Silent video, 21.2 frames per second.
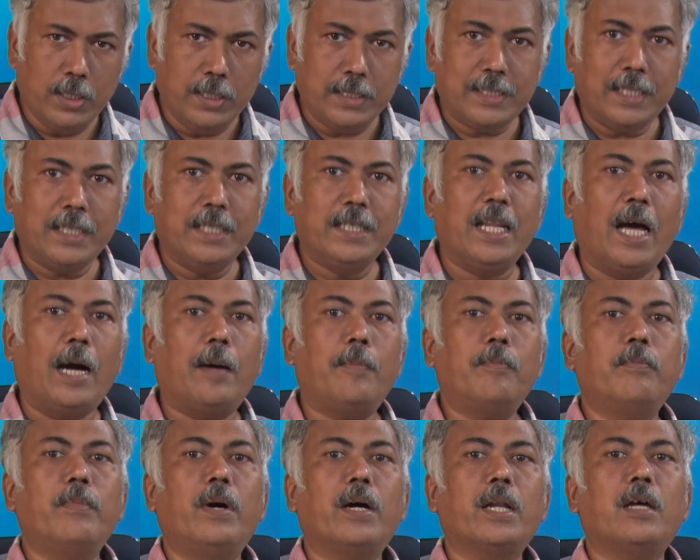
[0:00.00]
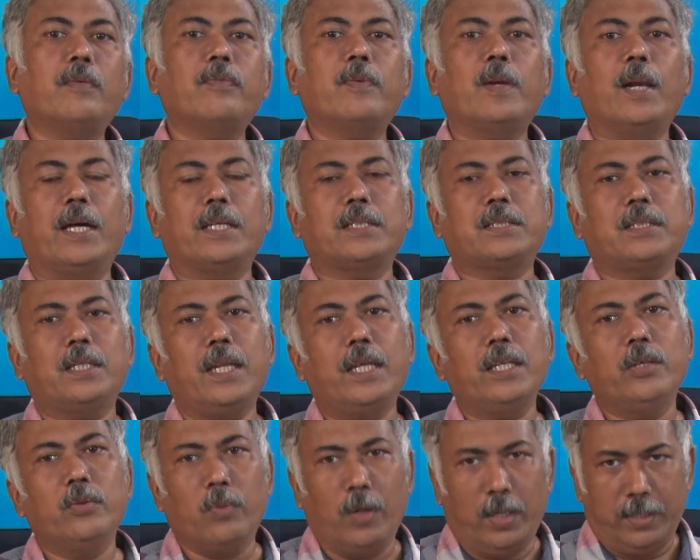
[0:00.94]
is the number of cluster
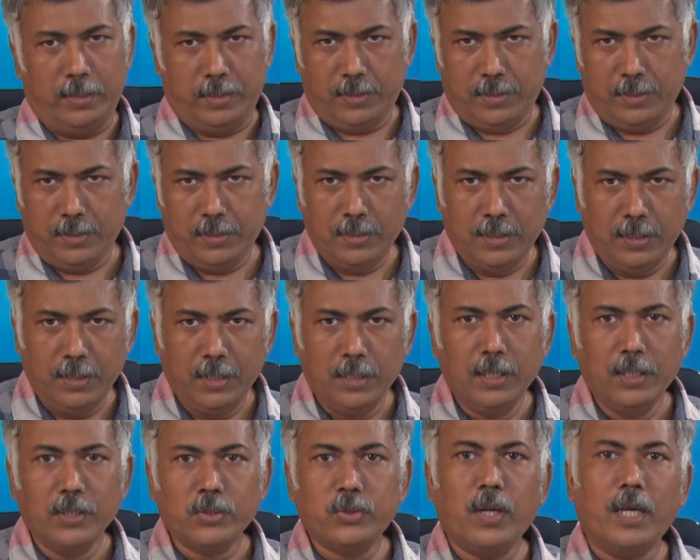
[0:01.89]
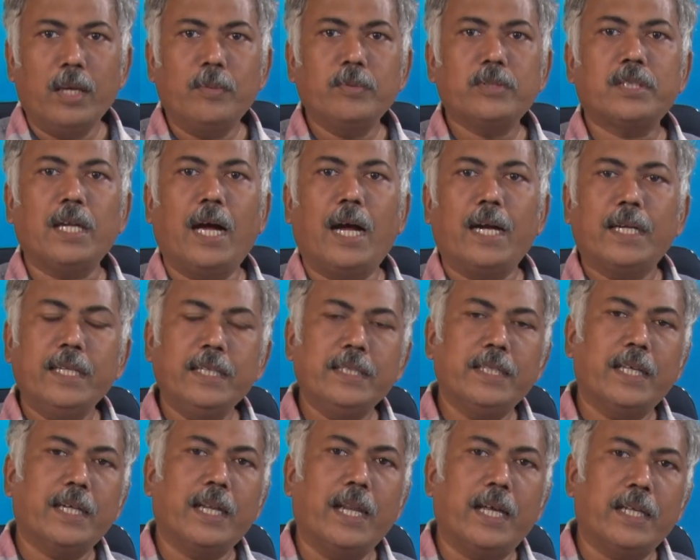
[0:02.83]
I want. So, I am starting
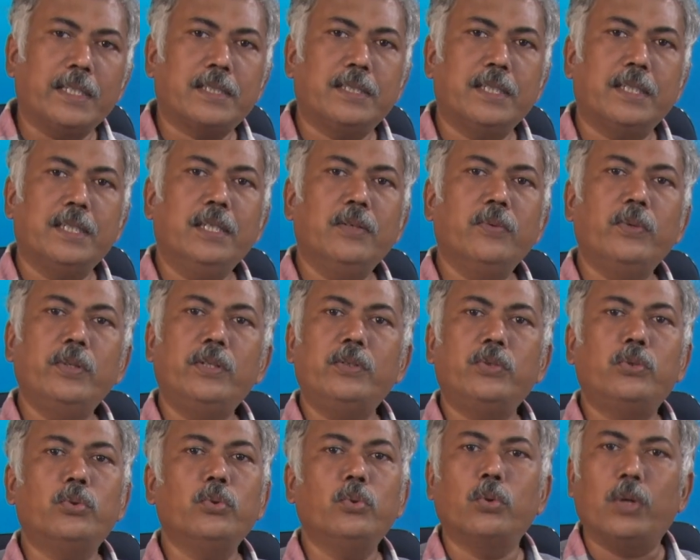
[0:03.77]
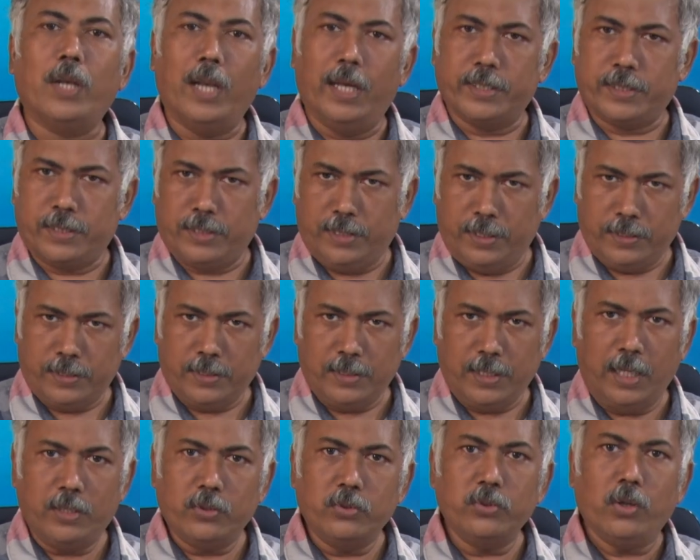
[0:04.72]
the clustering with 2 clusters.
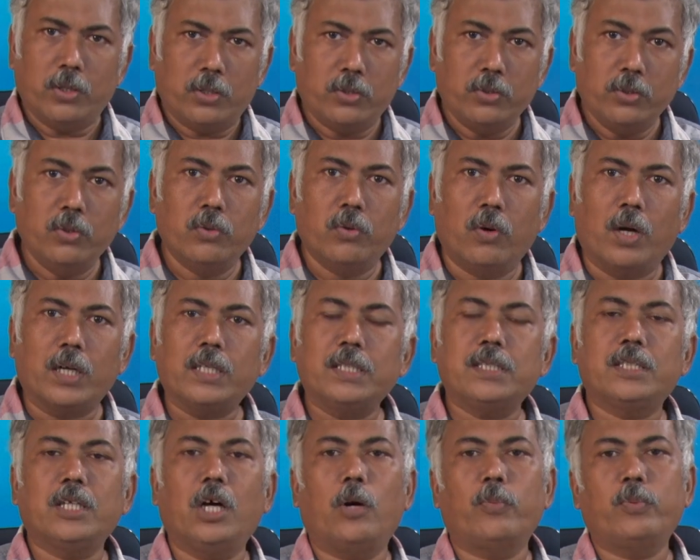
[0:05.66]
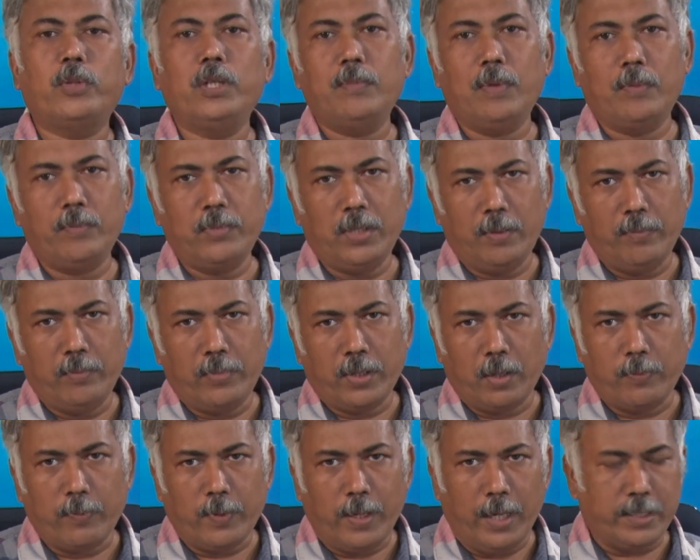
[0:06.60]
I do not know what is the optimum number
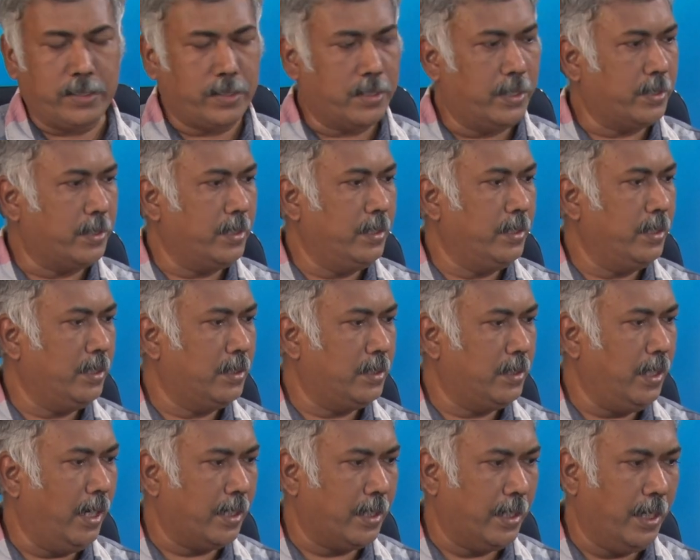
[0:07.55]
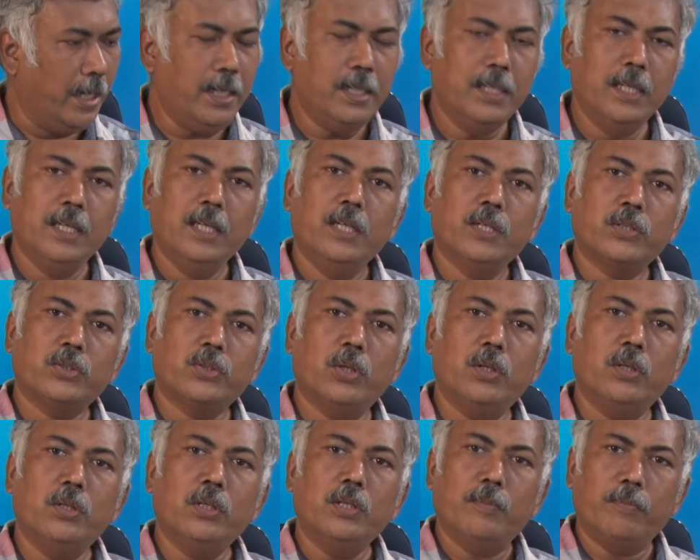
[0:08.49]
of clusters in this data.
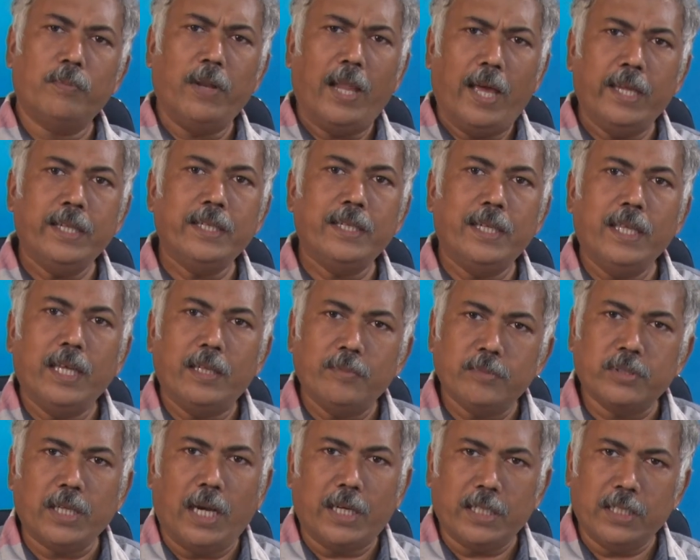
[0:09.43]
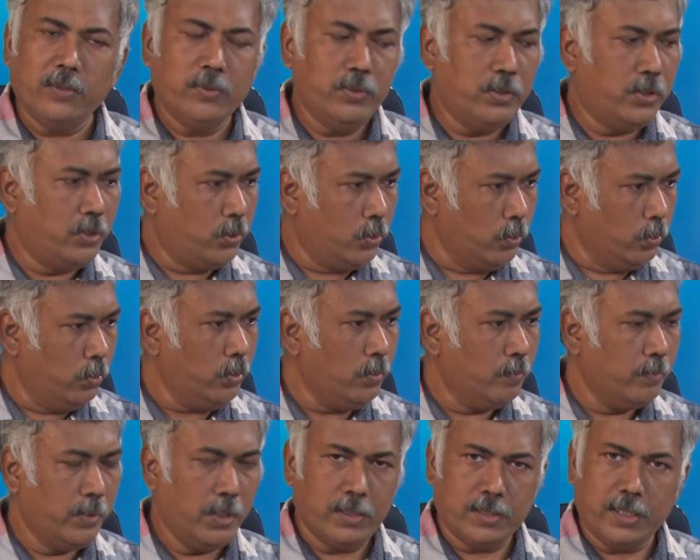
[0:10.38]
So, blindly I am starting with 2
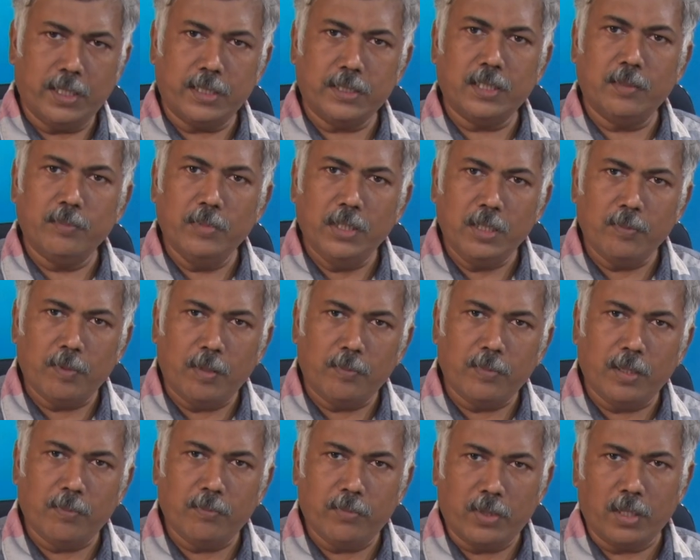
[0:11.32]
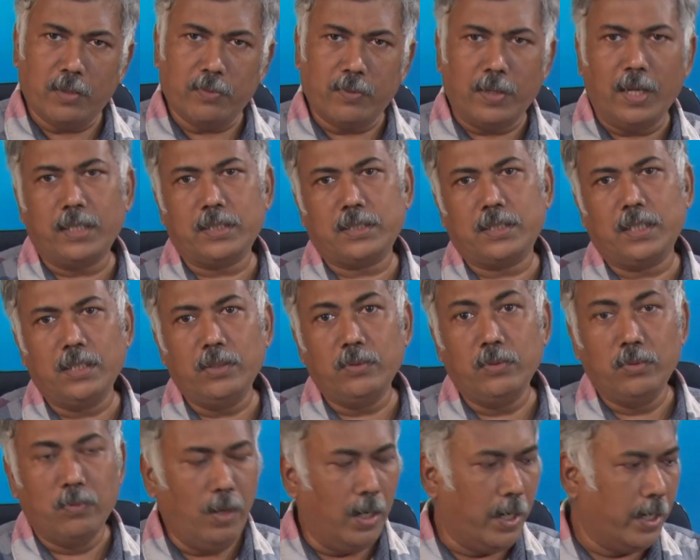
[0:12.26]
because that is the minimum number of cluster you
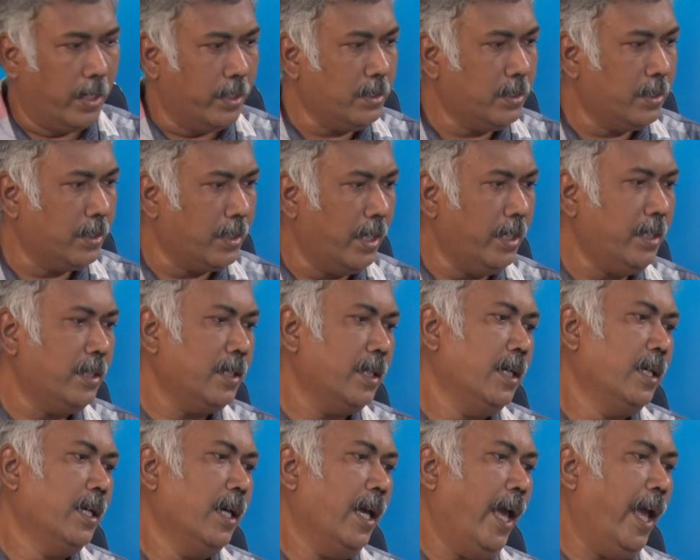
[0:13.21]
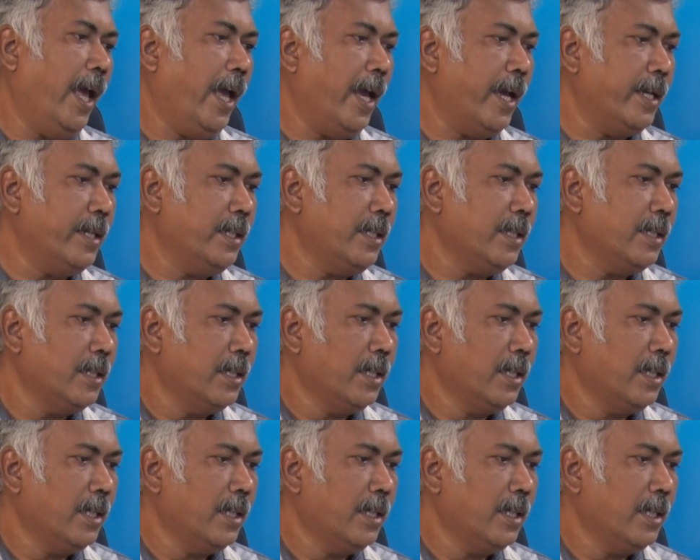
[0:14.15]
want right. And